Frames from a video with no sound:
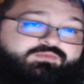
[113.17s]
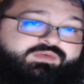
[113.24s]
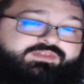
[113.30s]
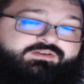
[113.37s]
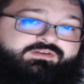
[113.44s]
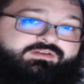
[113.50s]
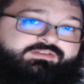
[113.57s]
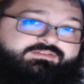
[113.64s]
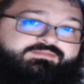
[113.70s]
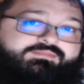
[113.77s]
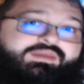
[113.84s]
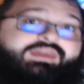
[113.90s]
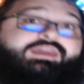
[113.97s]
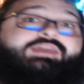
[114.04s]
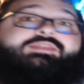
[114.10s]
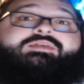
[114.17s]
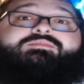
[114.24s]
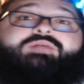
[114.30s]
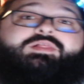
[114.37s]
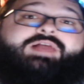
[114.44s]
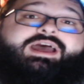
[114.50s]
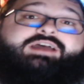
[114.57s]
whether it's making them
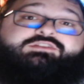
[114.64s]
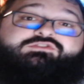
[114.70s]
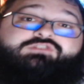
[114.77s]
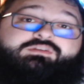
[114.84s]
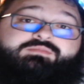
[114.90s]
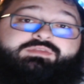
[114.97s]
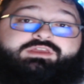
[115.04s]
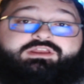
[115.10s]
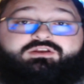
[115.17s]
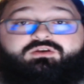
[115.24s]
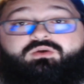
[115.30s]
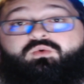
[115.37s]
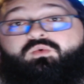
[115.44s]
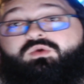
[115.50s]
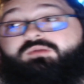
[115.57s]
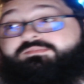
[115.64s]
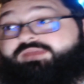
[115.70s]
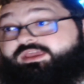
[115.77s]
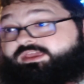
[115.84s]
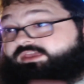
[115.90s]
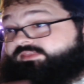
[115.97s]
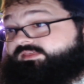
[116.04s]
the last gym leader or
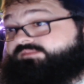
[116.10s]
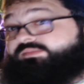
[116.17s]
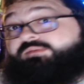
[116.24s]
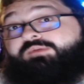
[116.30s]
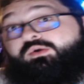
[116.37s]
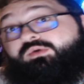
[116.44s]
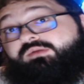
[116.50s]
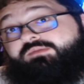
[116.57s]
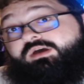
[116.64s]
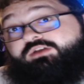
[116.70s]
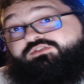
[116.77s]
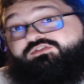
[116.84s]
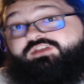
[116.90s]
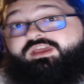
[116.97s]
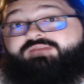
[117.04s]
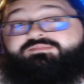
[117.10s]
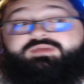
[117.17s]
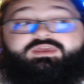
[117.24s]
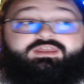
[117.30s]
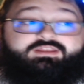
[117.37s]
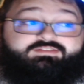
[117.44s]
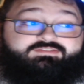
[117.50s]
making them the Pokemon
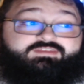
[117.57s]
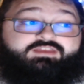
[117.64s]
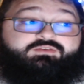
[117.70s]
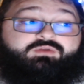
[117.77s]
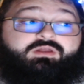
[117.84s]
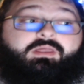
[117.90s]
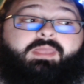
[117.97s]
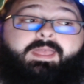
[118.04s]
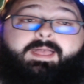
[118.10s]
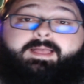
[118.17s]
champion, etc.